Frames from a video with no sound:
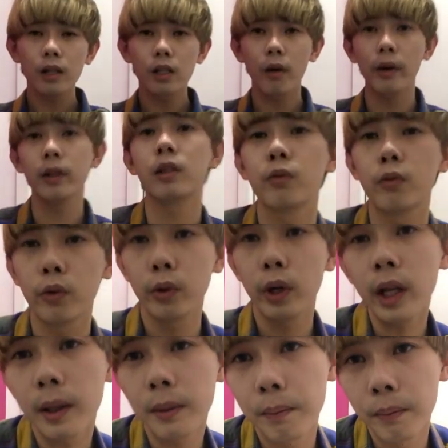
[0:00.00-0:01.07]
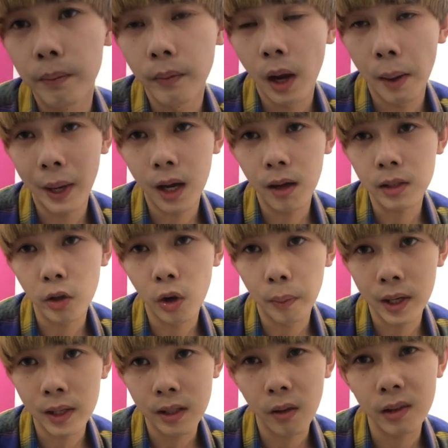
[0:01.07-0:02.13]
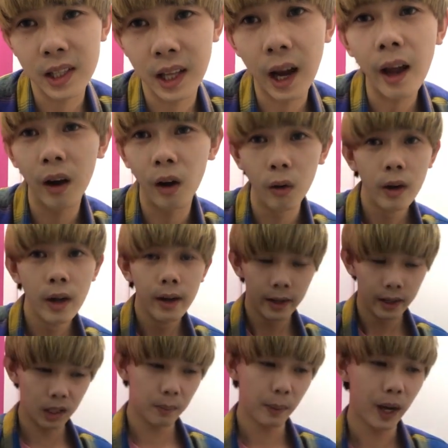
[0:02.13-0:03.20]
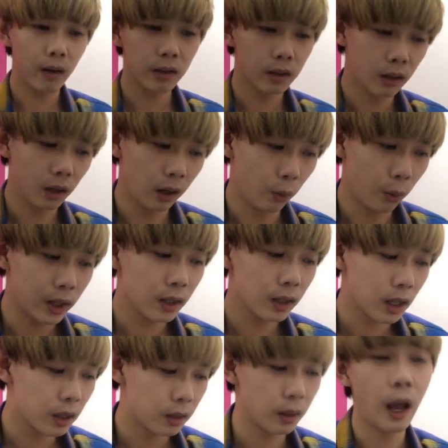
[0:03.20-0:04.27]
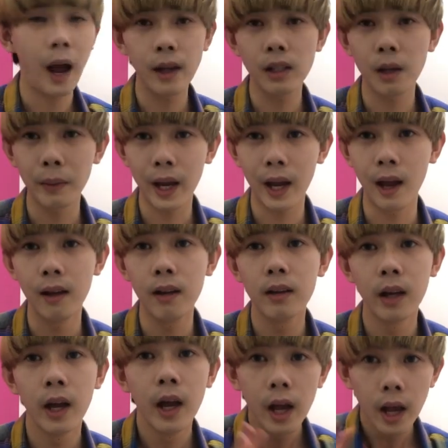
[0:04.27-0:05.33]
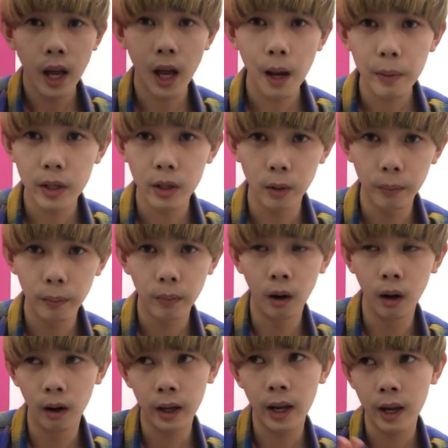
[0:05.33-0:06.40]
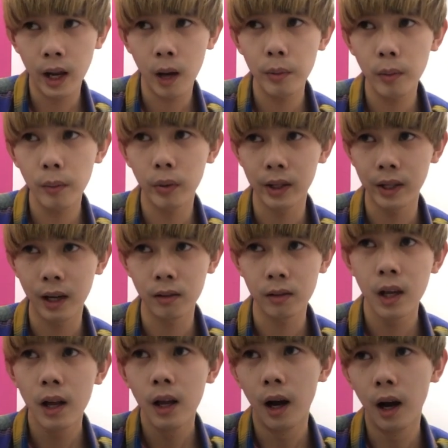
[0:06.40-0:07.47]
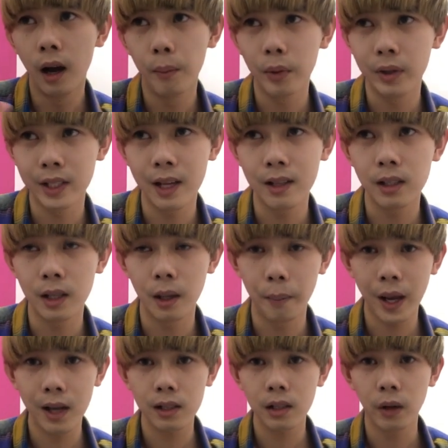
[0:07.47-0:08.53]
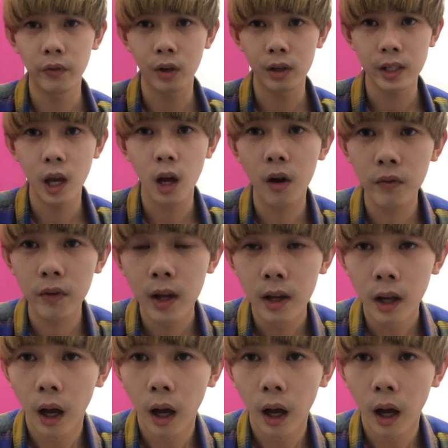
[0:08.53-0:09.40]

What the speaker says: So it's really about your personal style. It's about whether this item can help you present the best of yourself.